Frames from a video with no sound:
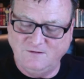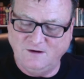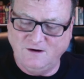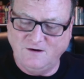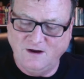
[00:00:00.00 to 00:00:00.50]

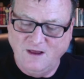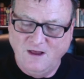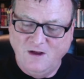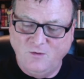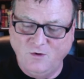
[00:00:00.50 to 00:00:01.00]
here.
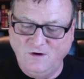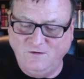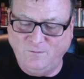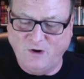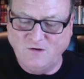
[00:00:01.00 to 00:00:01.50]

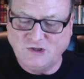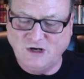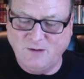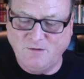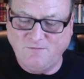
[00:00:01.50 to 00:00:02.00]
Woody's Potion
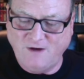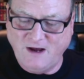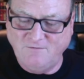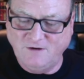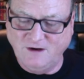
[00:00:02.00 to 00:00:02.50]
Number
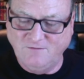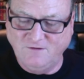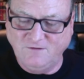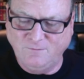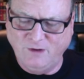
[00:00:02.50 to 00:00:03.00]
5
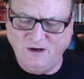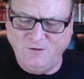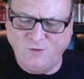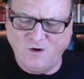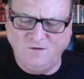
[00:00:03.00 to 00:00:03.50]
delivers big
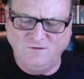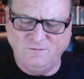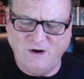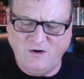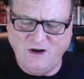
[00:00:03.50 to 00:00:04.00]

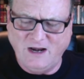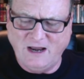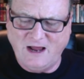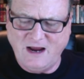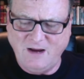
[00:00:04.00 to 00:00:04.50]
rosemary
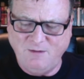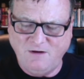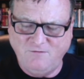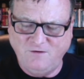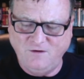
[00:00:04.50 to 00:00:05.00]
lime
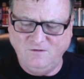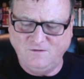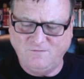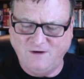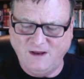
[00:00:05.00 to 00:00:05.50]
infused
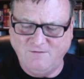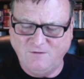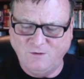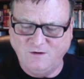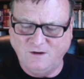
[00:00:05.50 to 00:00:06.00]
flavor
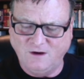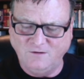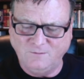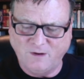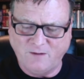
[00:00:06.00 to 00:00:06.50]
with
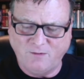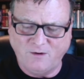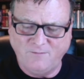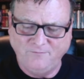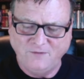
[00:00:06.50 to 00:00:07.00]
ghost pepper,